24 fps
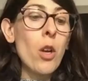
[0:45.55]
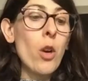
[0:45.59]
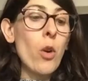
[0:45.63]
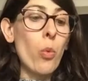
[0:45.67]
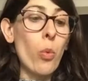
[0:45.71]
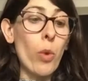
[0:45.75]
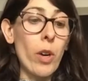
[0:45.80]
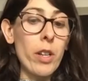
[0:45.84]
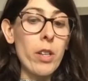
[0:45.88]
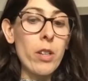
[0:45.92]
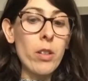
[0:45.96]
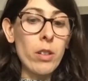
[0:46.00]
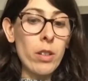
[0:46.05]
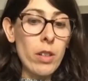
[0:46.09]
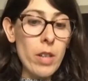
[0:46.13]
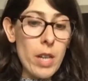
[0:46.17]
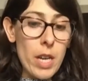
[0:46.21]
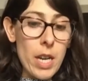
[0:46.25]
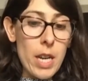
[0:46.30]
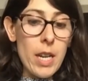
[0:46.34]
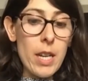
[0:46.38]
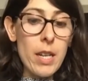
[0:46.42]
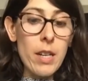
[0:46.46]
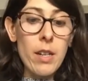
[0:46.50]
What you'll
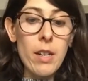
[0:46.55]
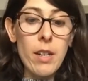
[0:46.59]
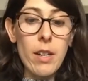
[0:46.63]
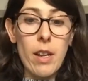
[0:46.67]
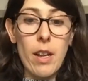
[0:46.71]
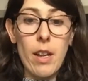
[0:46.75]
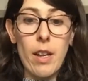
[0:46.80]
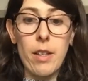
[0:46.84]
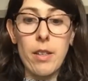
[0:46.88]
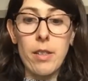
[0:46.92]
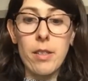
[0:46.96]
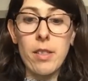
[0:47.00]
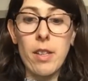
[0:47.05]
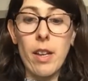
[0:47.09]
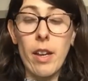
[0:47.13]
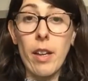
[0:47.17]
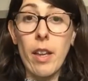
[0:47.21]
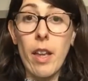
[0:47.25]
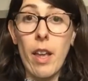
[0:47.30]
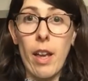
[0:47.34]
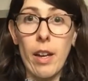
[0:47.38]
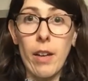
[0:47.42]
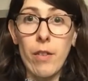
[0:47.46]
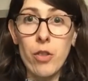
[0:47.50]
need is a
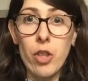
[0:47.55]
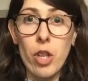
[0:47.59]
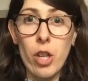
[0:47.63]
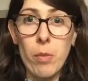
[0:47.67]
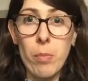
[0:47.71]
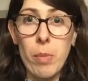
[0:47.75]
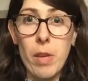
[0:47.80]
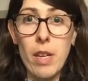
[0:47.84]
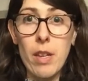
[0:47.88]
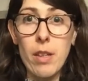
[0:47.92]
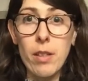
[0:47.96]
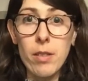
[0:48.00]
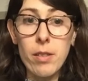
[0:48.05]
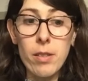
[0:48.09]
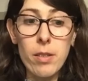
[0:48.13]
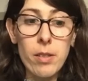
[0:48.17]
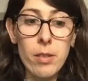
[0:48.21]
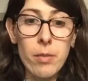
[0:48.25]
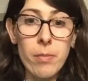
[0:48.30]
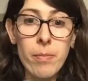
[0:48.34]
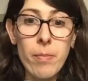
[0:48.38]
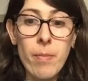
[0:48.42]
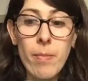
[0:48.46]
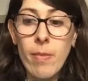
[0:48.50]
can of
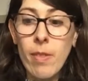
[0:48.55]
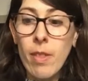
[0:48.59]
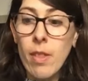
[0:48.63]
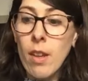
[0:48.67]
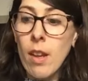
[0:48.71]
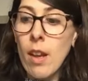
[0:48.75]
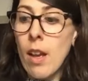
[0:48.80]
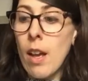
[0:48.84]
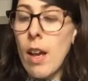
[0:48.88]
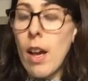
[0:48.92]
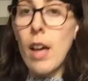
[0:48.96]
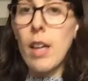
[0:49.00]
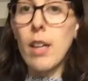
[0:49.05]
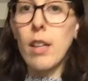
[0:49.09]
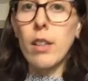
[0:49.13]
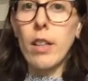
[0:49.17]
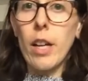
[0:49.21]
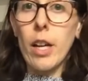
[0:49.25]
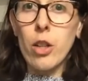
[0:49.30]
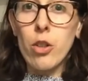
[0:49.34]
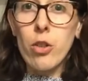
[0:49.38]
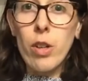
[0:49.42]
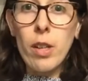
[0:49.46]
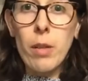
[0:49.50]
chickpeas, an
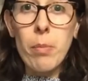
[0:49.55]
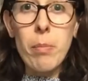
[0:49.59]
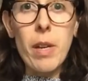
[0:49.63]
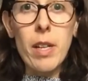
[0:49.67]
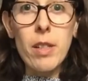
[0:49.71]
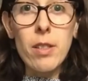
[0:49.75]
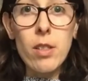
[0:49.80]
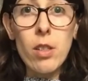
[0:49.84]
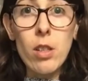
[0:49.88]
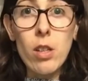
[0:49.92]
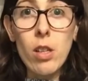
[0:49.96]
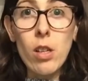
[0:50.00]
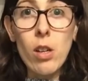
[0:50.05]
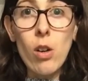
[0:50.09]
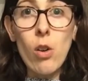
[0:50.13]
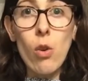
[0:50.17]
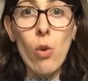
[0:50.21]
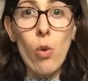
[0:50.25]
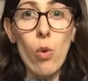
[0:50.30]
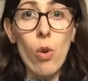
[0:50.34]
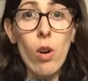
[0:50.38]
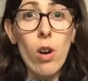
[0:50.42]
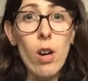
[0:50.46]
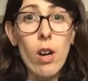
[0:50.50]
electric mixer
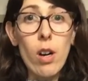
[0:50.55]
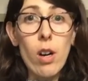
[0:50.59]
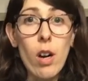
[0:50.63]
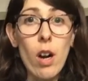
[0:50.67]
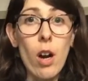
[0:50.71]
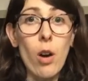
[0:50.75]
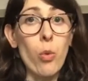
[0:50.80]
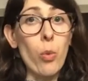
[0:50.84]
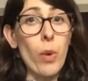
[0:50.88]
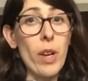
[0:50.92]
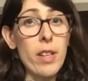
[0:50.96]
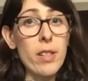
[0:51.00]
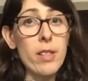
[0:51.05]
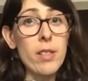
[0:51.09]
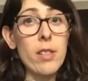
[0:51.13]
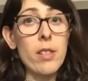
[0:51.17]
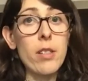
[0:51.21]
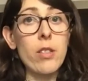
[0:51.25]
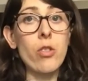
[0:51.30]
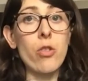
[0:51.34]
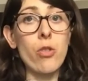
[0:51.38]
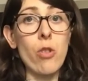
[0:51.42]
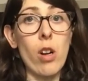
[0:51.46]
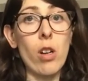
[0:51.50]
or a whisk,
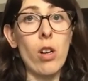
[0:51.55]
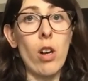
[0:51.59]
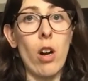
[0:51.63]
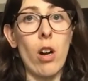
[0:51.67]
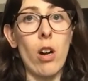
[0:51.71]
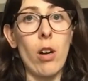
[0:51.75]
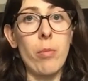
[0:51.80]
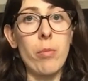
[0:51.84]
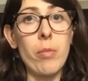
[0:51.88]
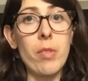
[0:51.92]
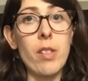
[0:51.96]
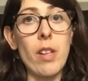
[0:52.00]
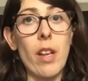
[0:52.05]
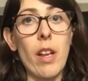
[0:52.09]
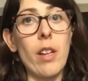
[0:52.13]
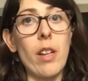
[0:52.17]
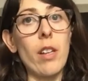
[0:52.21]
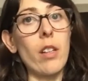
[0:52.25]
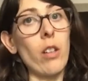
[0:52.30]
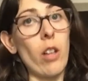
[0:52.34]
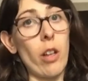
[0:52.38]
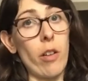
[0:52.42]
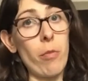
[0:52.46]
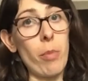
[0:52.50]
strong arms, and
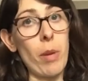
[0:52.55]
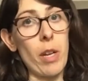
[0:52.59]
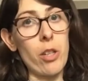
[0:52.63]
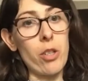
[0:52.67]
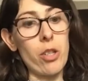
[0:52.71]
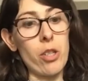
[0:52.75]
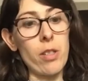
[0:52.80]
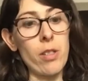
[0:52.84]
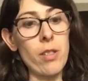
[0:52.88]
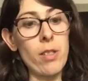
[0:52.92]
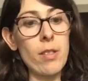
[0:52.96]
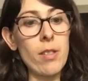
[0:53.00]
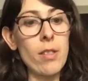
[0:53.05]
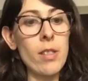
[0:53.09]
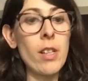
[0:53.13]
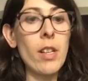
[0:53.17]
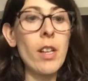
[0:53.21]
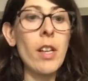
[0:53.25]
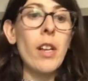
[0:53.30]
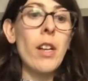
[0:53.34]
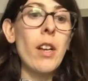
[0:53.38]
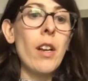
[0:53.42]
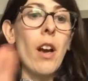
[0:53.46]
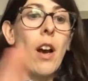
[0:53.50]
a lot of patience,
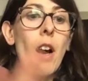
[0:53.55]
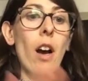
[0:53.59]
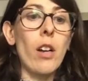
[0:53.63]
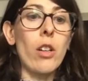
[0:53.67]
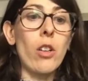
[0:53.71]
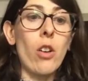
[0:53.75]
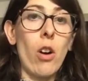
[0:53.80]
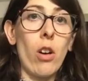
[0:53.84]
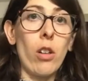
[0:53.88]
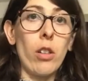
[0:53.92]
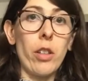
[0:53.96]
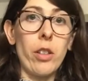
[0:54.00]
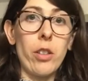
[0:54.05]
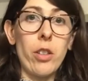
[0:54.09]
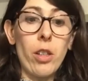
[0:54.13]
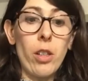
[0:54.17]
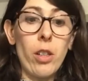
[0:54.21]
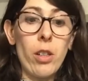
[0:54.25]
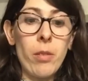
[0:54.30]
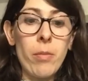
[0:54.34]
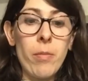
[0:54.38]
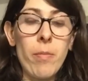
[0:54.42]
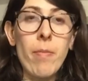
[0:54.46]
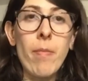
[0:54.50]
a
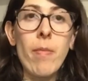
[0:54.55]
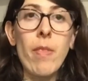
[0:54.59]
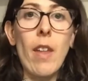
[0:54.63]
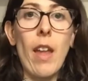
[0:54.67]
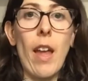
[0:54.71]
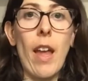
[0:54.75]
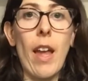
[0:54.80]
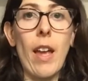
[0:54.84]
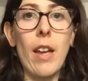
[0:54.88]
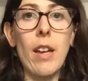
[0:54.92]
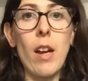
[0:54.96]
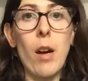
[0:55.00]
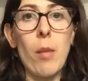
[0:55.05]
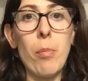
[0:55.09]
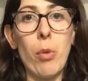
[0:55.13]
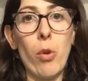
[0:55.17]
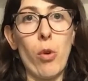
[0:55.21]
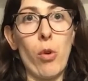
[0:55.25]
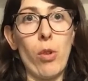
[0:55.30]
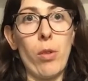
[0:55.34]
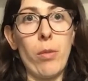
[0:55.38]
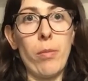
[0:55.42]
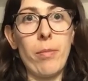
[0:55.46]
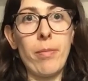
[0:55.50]
colander, and a
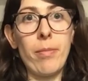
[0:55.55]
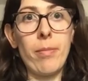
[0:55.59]
bowl.